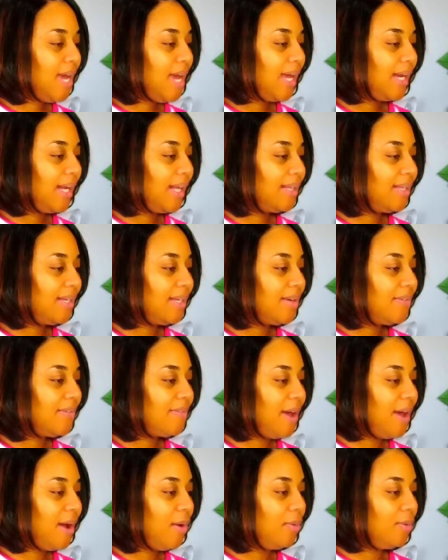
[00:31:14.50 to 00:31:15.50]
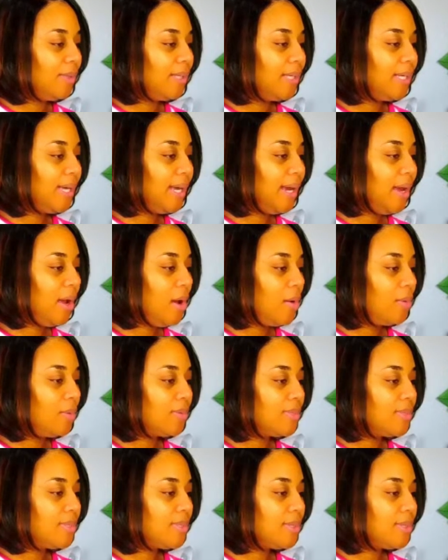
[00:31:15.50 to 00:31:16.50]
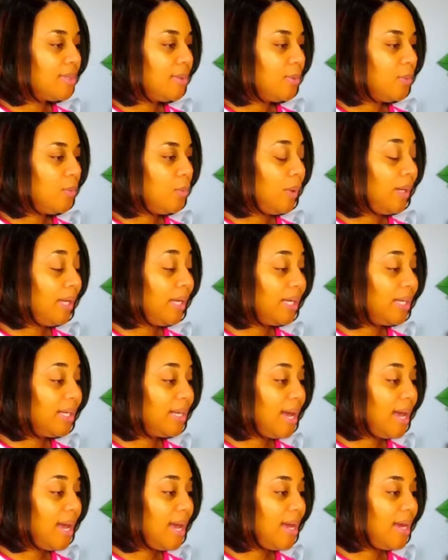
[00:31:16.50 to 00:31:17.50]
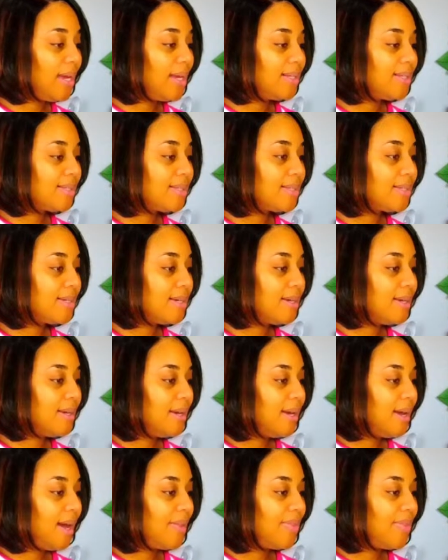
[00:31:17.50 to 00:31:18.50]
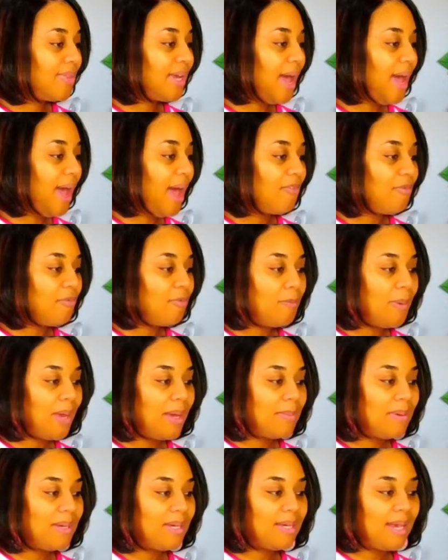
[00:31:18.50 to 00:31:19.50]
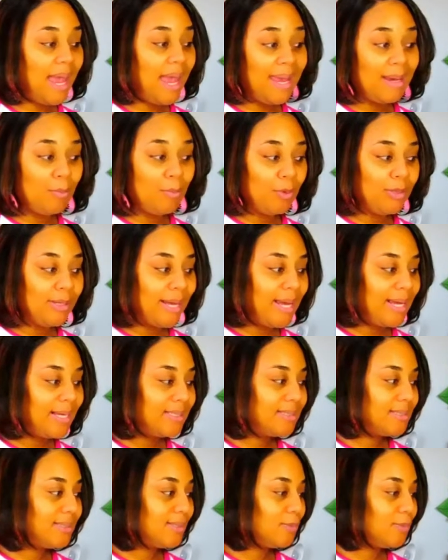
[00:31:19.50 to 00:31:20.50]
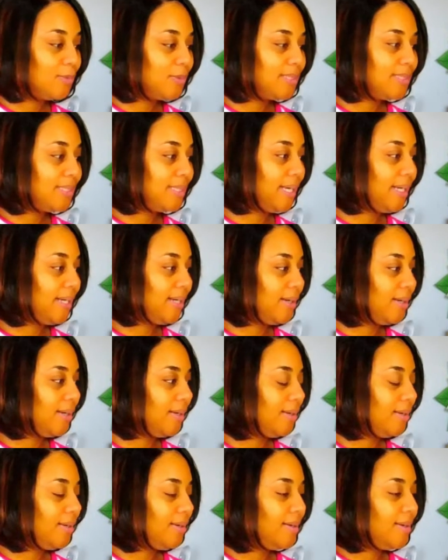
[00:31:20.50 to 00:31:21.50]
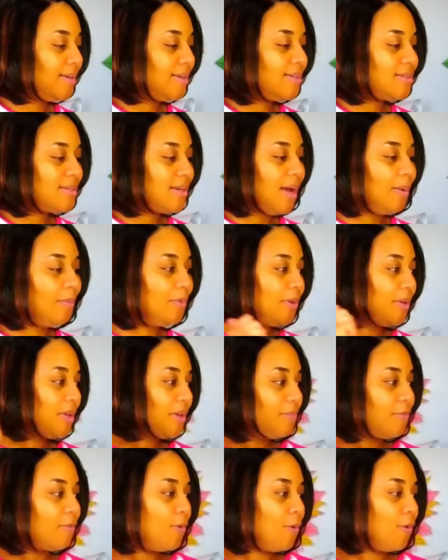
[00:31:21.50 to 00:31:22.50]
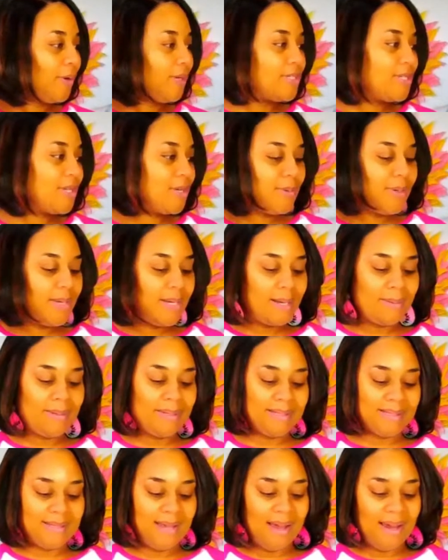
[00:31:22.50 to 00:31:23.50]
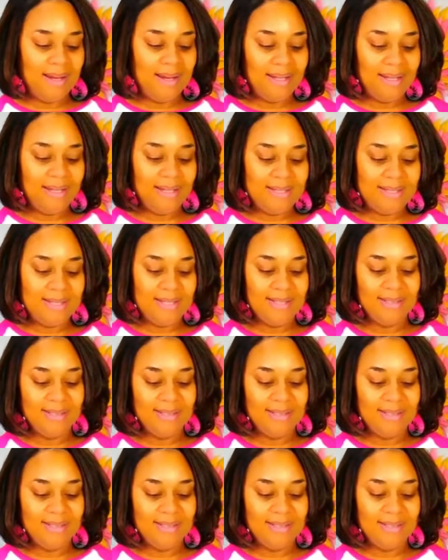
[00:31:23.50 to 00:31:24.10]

I think if I only count weekdays, I think I have maybe 8 more days. So we'll see. So I'm looking forward to it. I'm excited.